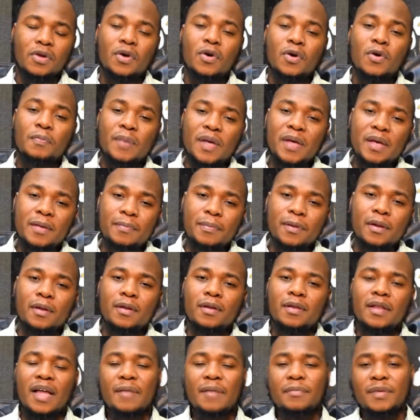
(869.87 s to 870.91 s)
O
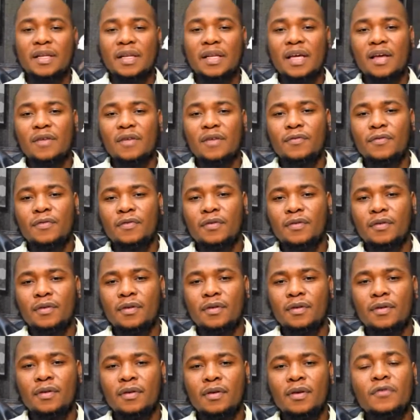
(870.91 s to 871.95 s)
people that believe,
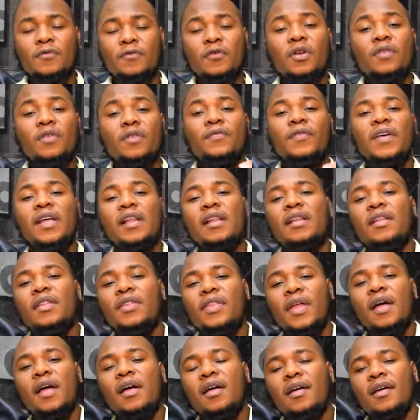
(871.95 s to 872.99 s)
fulfill
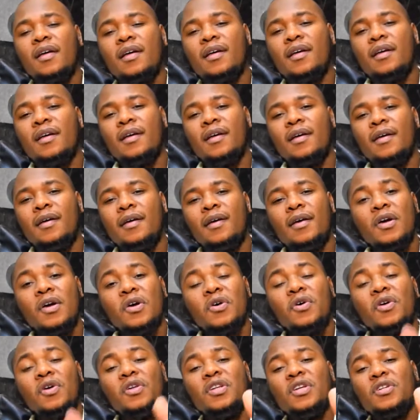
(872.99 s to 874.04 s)
the
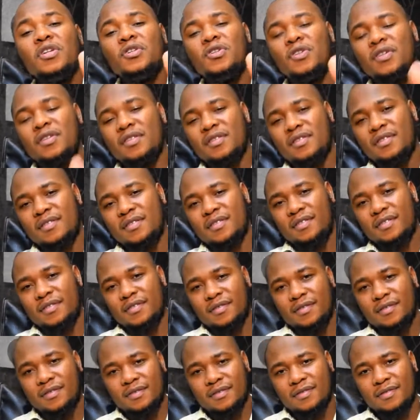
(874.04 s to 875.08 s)
conditions.
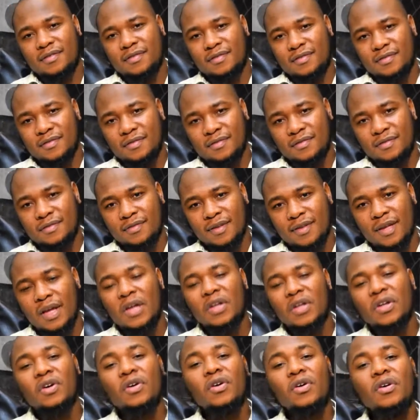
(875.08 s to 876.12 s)

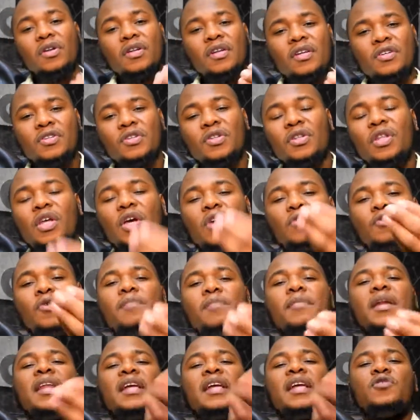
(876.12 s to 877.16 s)
The condition, the
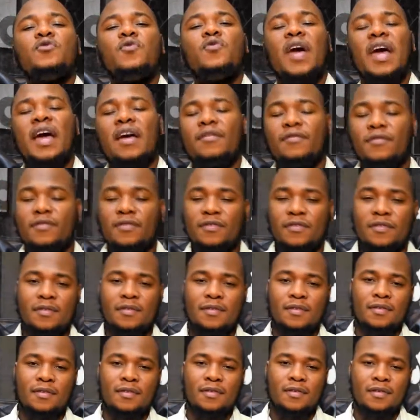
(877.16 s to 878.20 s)
agreement that you have,
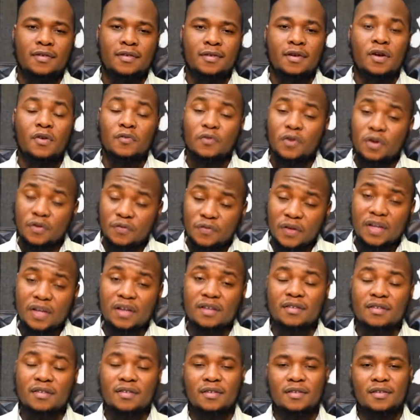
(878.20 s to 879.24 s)
fulfill
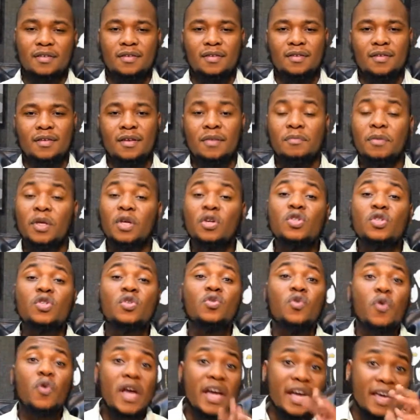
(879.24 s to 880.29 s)
it. Because
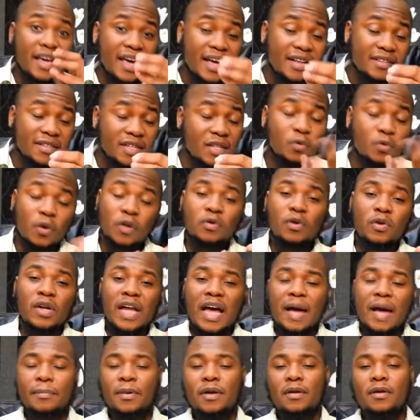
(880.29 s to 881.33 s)
going against it, what will
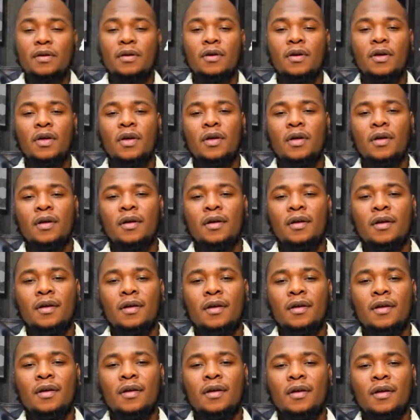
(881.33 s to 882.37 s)
happen?
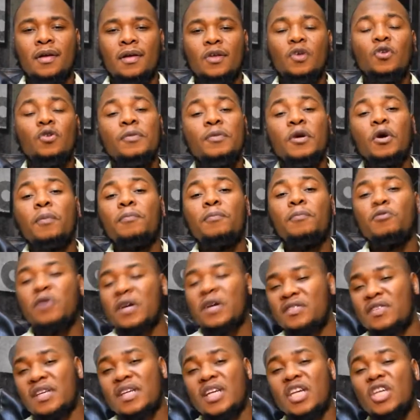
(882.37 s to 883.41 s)
You'll be
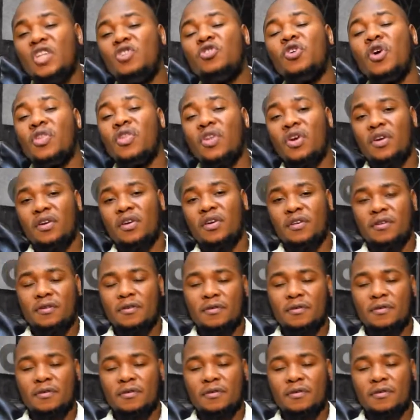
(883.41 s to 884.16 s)
oppressing each other.